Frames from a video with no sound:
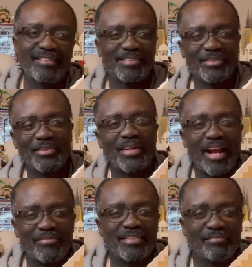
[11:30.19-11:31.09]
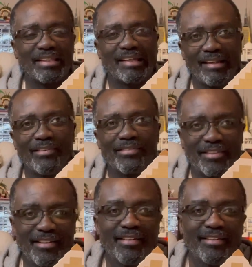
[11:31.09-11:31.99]
so you have something else,
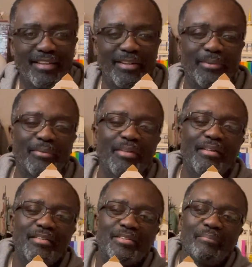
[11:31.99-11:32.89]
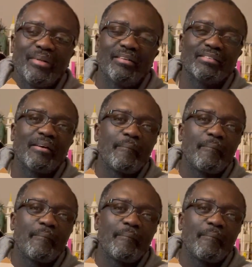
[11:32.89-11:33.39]
to build.